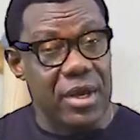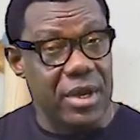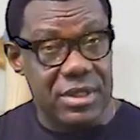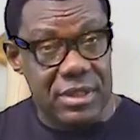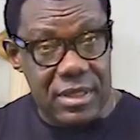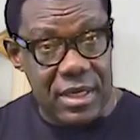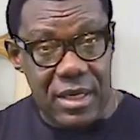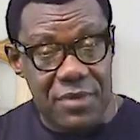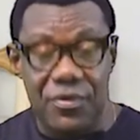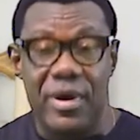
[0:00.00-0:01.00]

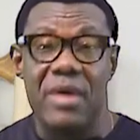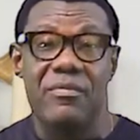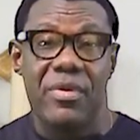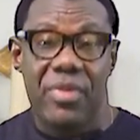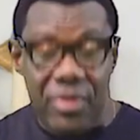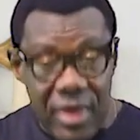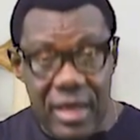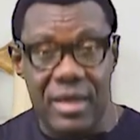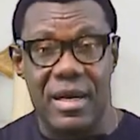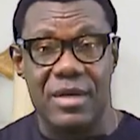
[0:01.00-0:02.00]
yesterday, for
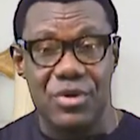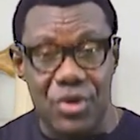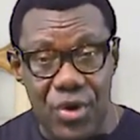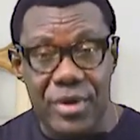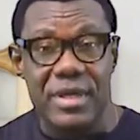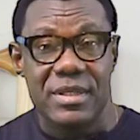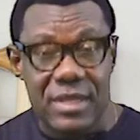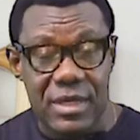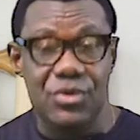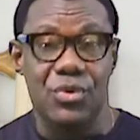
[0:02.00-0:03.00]
everything that God is
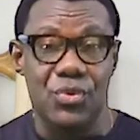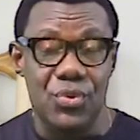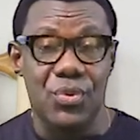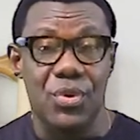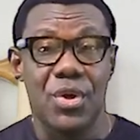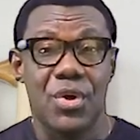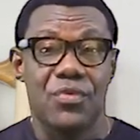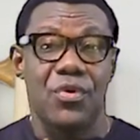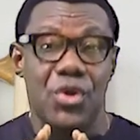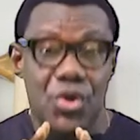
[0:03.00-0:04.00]
set to do
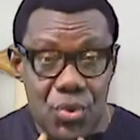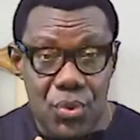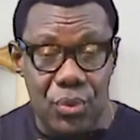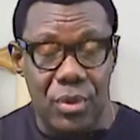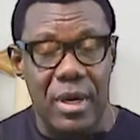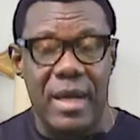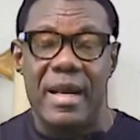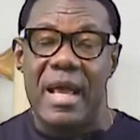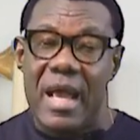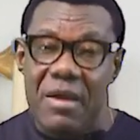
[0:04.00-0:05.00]
for you
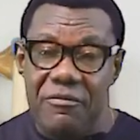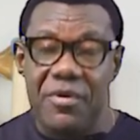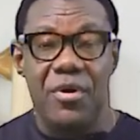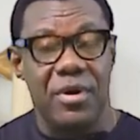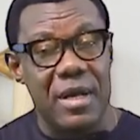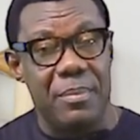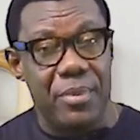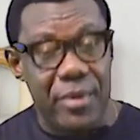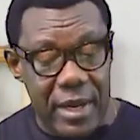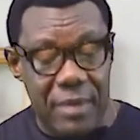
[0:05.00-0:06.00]
and every other
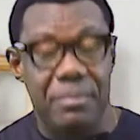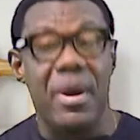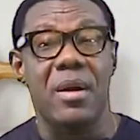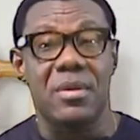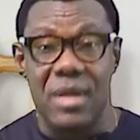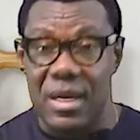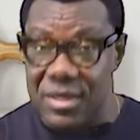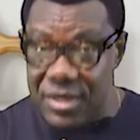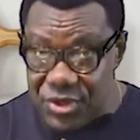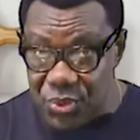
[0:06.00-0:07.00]
prayer partner
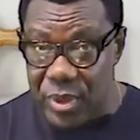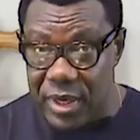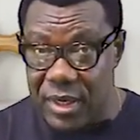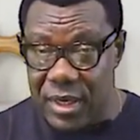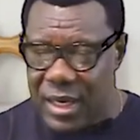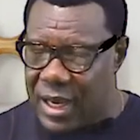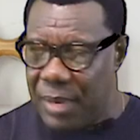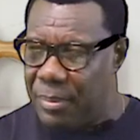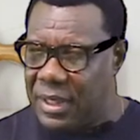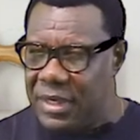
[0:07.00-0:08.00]
this week.
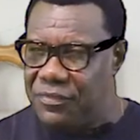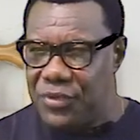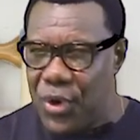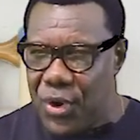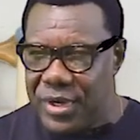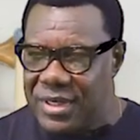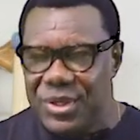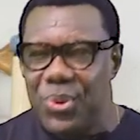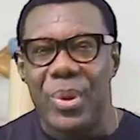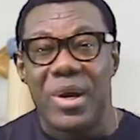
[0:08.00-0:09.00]
I believe God is
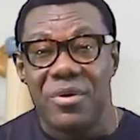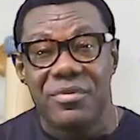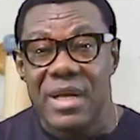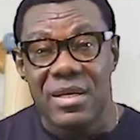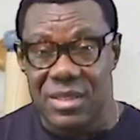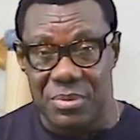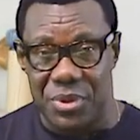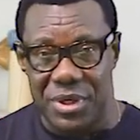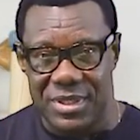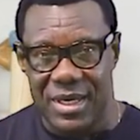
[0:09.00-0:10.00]
a week of
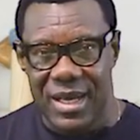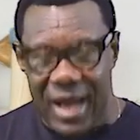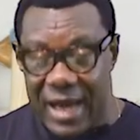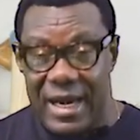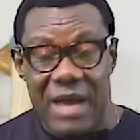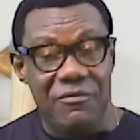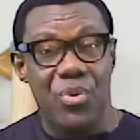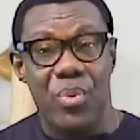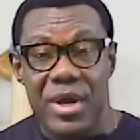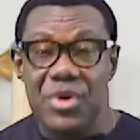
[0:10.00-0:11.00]
testimonies. And
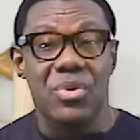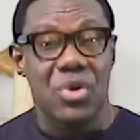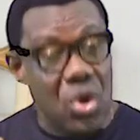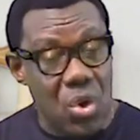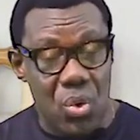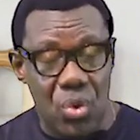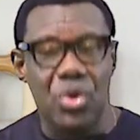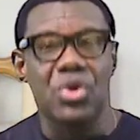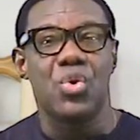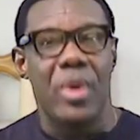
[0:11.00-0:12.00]
everywhere you
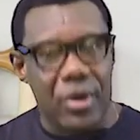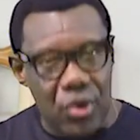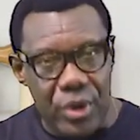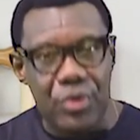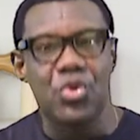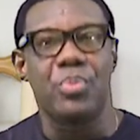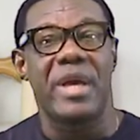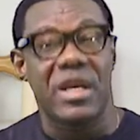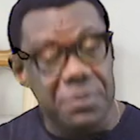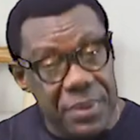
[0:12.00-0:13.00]
go, you are going to be
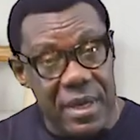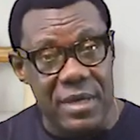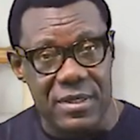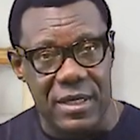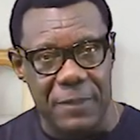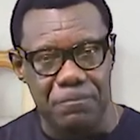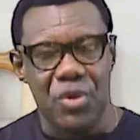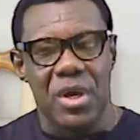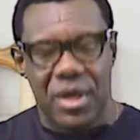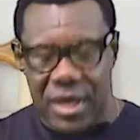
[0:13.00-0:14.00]
experiencing,
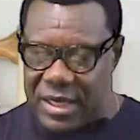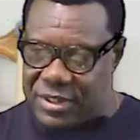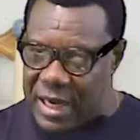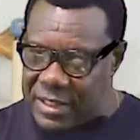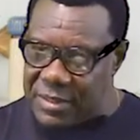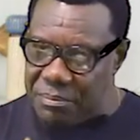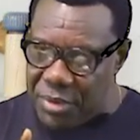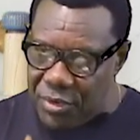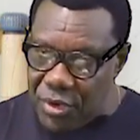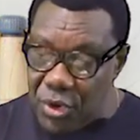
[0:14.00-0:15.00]
yes, that
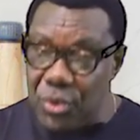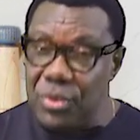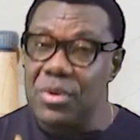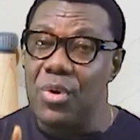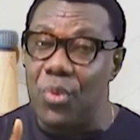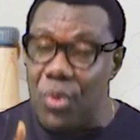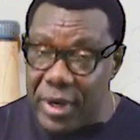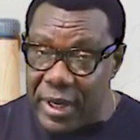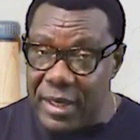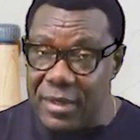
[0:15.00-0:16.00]
miracle
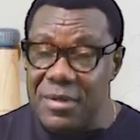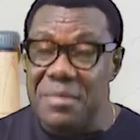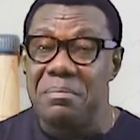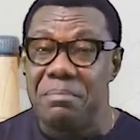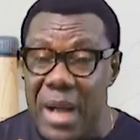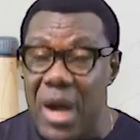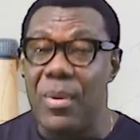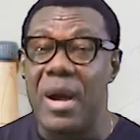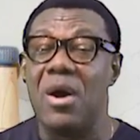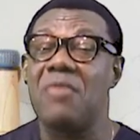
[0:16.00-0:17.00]
working
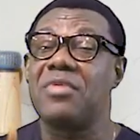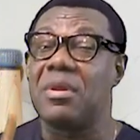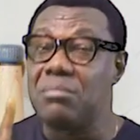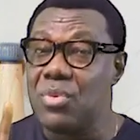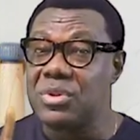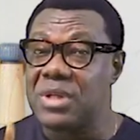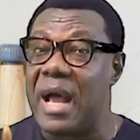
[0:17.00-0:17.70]
power of the Most